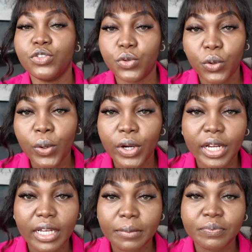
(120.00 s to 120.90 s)
New
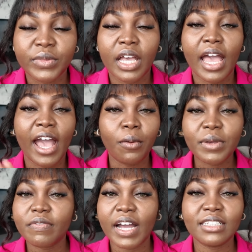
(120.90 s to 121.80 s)
York. Help
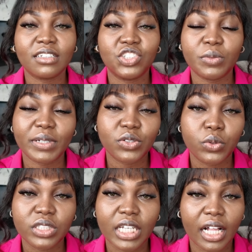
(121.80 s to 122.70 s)
me find the cheapest
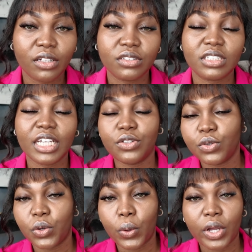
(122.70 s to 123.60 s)
hotels in
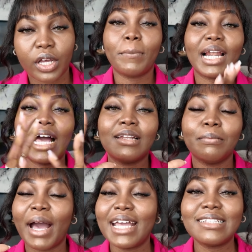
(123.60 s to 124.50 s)
New York. Plan
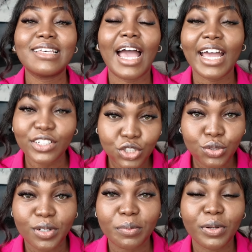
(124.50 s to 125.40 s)
my entire
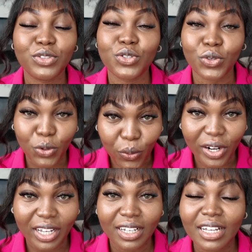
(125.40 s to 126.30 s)
trip to New
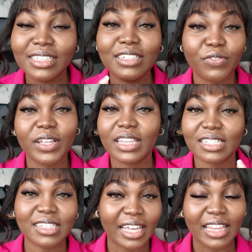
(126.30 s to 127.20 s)
York. Different
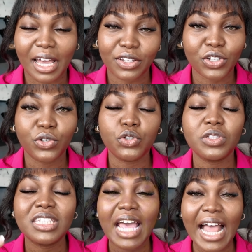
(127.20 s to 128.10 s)
things like that. You
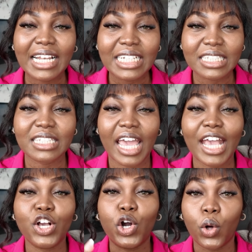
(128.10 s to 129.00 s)
tell it
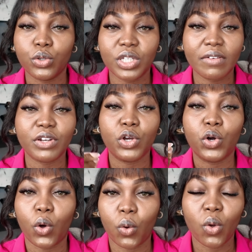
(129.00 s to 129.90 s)
a goal. You give it a
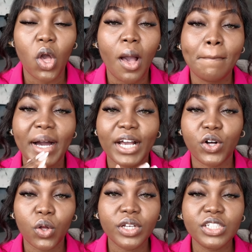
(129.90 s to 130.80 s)
goal. My
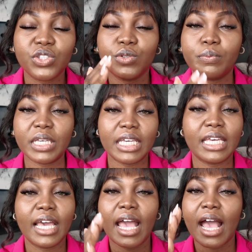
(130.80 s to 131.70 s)
goal is to
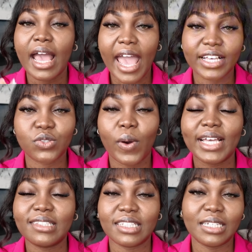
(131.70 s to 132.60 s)
be
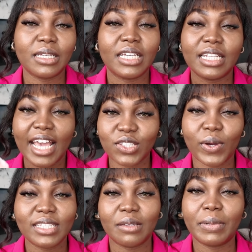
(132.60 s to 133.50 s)
XYZ in
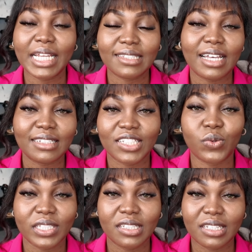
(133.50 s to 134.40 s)
XYZ place at
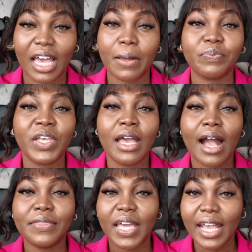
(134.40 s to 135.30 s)
XYZ time.
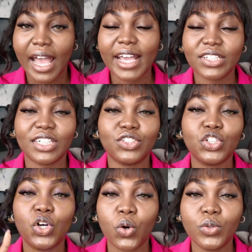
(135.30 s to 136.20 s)
And the AI
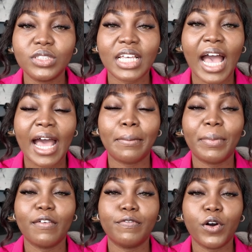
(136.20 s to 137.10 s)
agent goes and
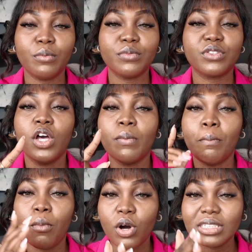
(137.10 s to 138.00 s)
performs
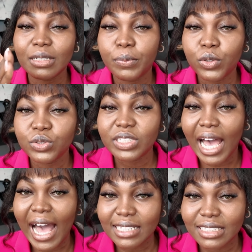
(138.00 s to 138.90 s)
multiple
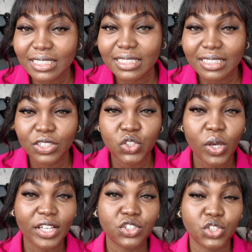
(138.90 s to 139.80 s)
tasks
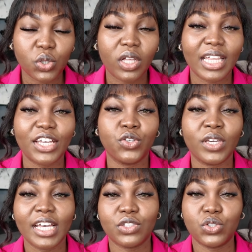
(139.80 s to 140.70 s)
to ensure that you
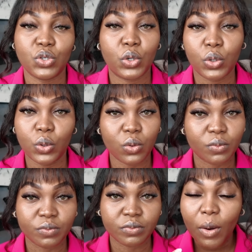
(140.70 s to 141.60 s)
get to your goal.
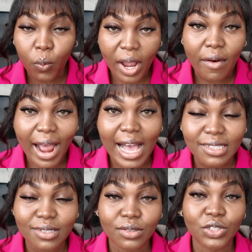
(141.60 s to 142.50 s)

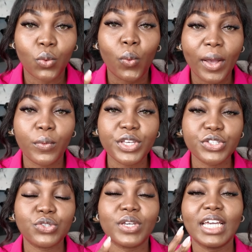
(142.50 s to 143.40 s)
Whereas the way we
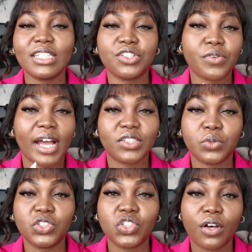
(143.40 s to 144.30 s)
used to interact
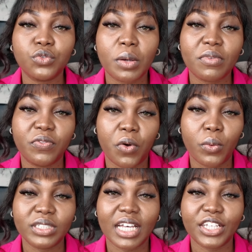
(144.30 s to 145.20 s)
with software before
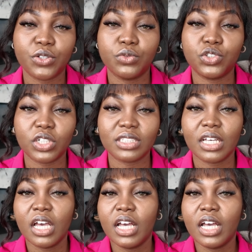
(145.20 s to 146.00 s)
was that you just